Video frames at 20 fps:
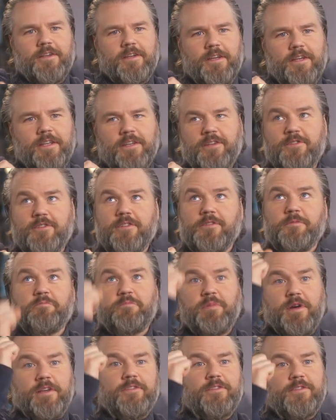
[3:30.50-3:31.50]
and he just
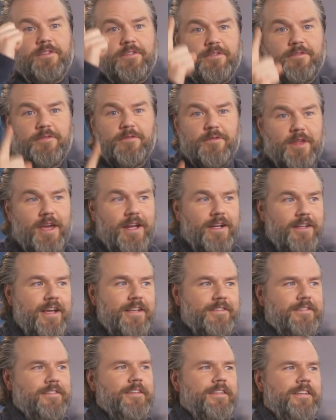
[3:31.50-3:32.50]
busts through that
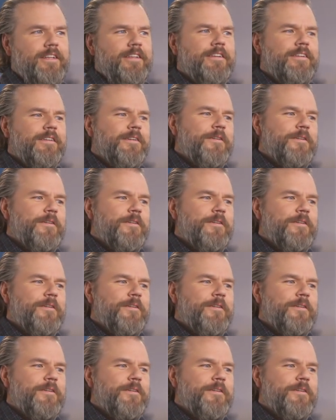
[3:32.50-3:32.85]
glass ceiling.